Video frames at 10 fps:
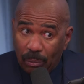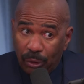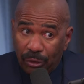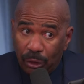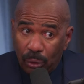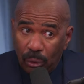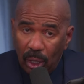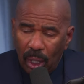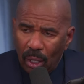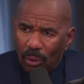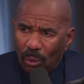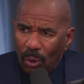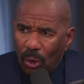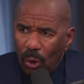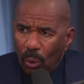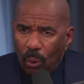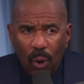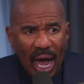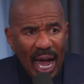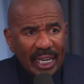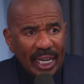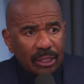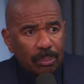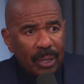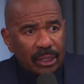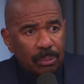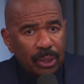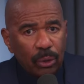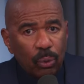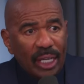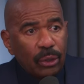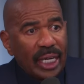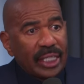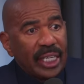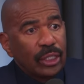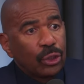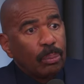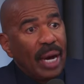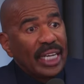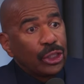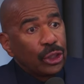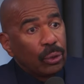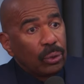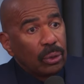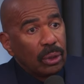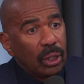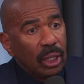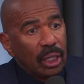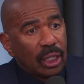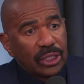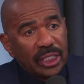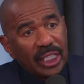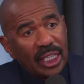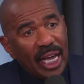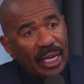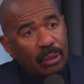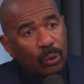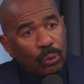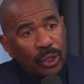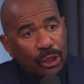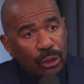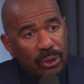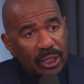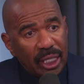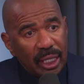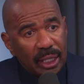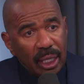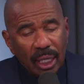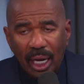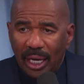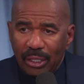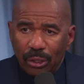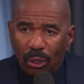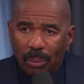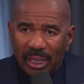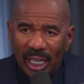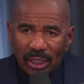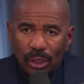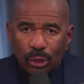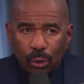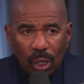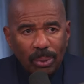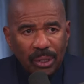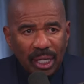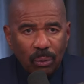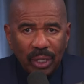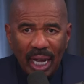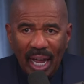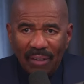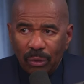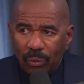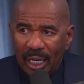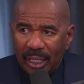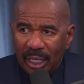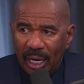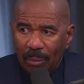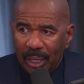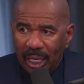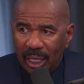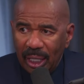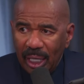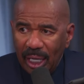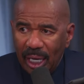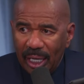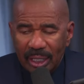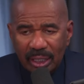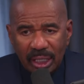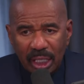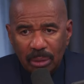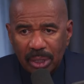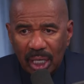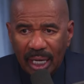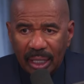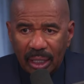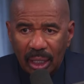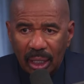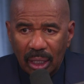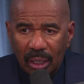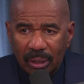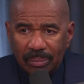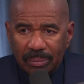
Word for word: up with you, why I got to bite the bullet? Why you got to cancel my show? Because it didn't line up with what you said. And, you know, man, that's the trouble that we're having right now, man. And it seems like uh,